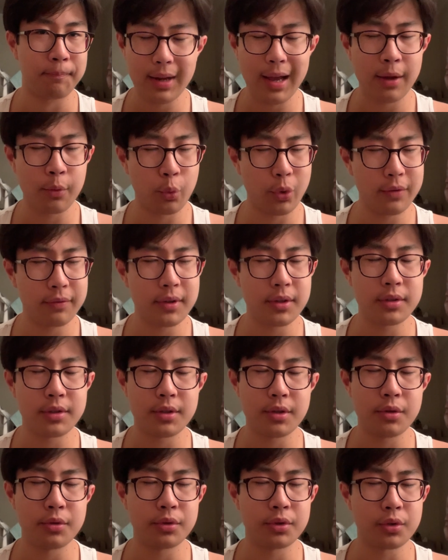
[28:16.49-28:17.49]
And with this
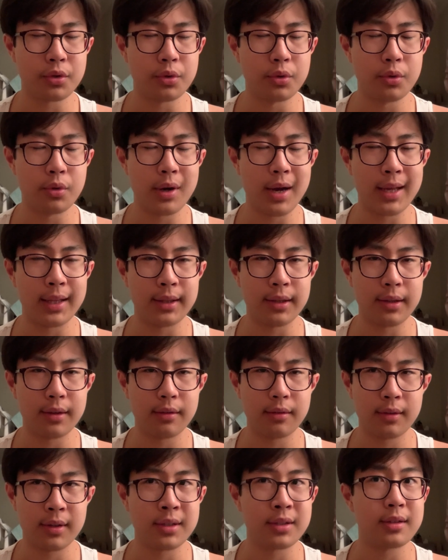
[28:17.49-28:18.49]
new school and
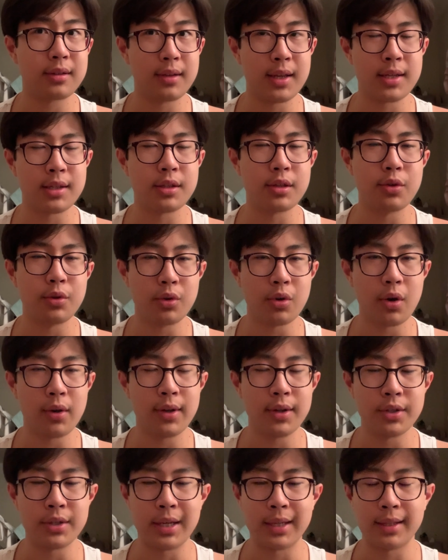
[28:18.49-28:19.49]
this, this new
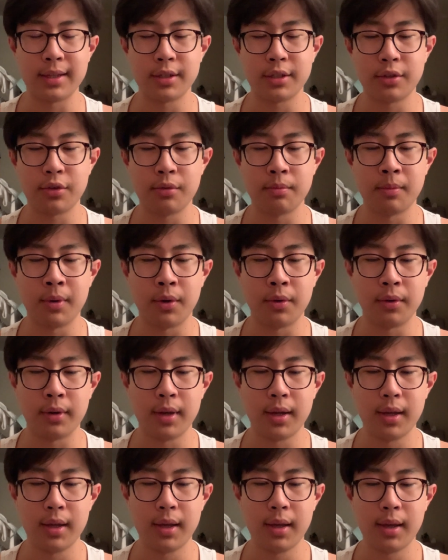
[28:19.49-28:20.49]
college and this new mold,
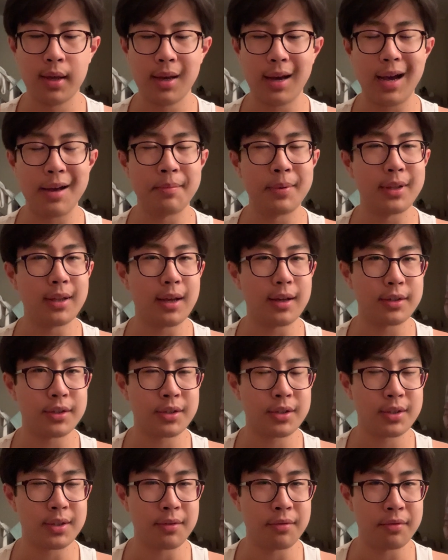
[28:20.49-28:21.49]
I've been
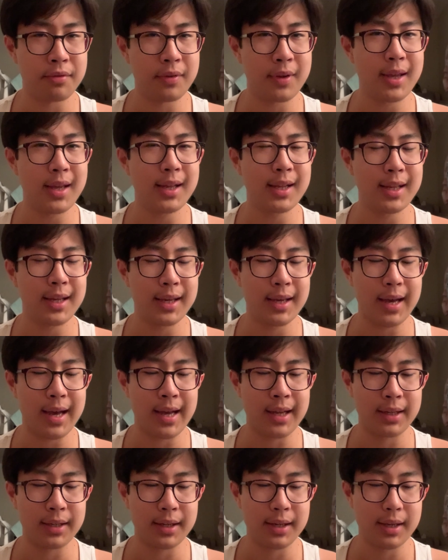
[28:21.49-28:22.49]
severely
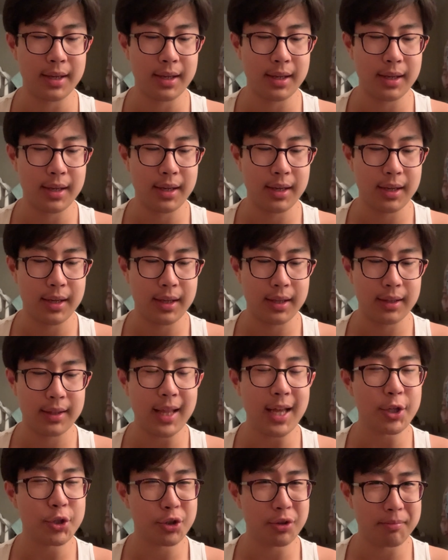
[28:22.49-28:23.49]
and
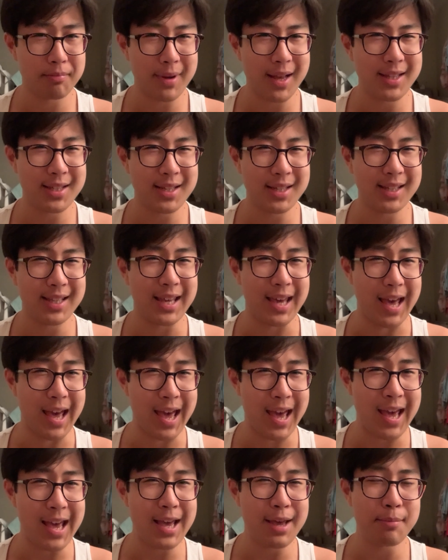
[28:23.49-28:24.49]
detrimentally
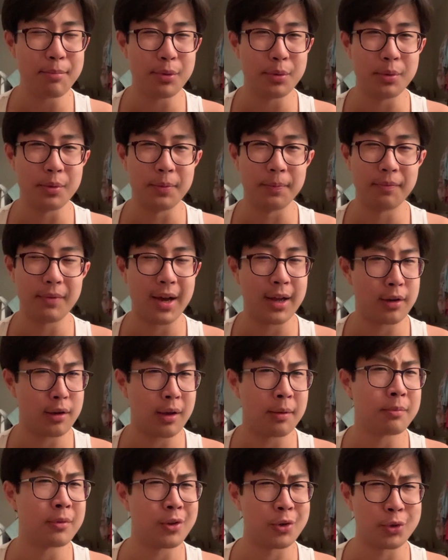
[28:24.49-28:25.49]
able, and
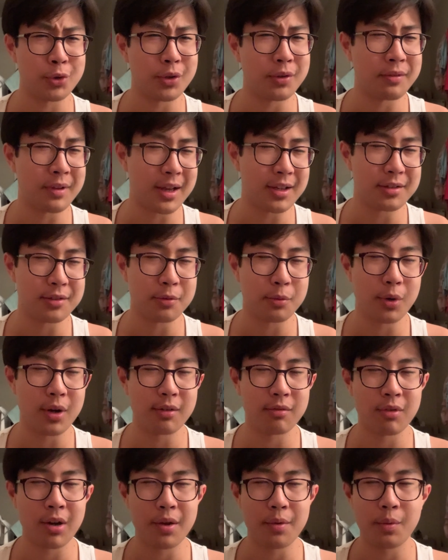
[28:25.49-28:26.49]
I'm not sure if that's the
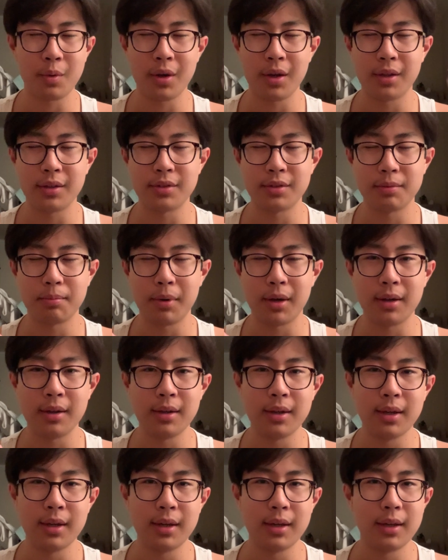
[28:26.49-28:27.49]
right words, but
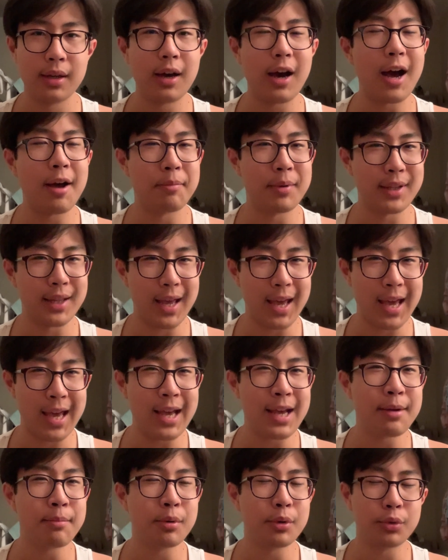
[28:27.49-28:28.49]
I've been
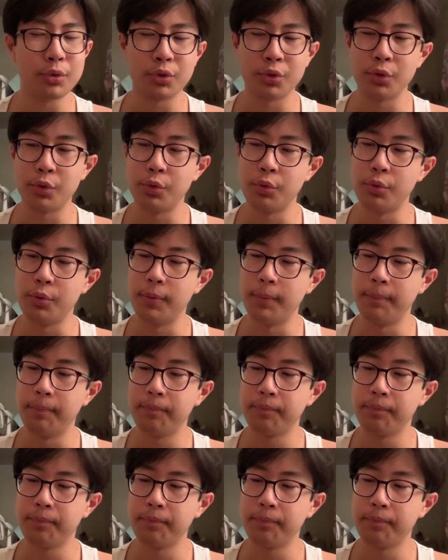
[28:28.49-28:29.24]
able to